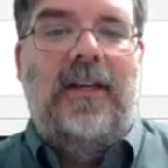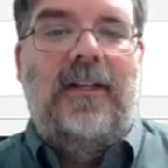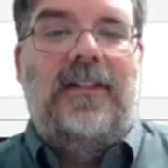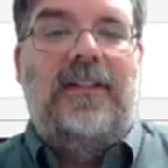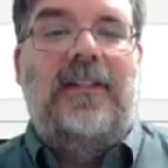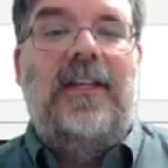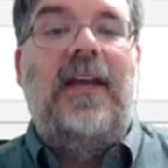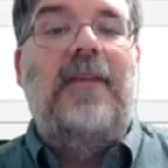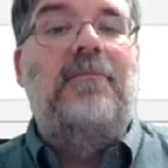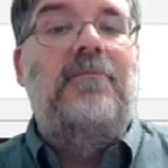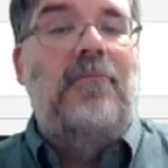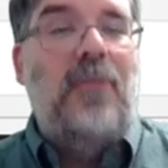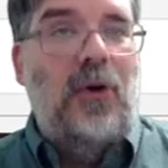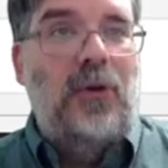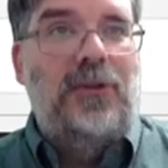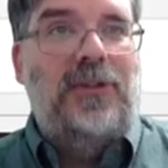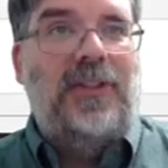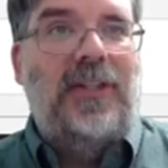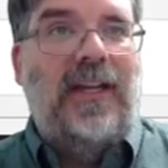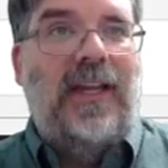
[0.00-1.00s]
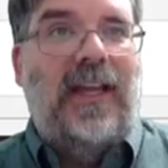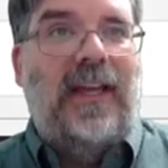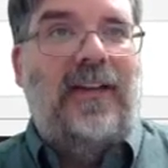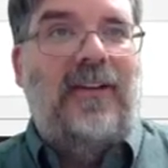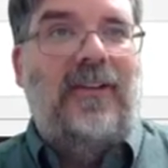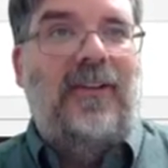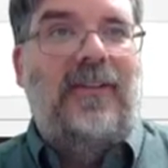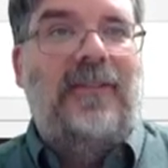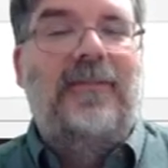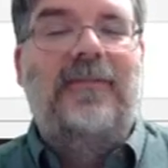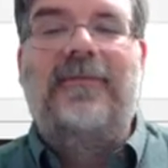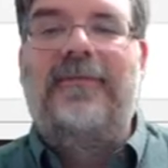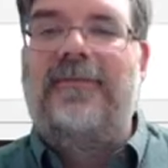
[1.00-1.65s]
And set motion angle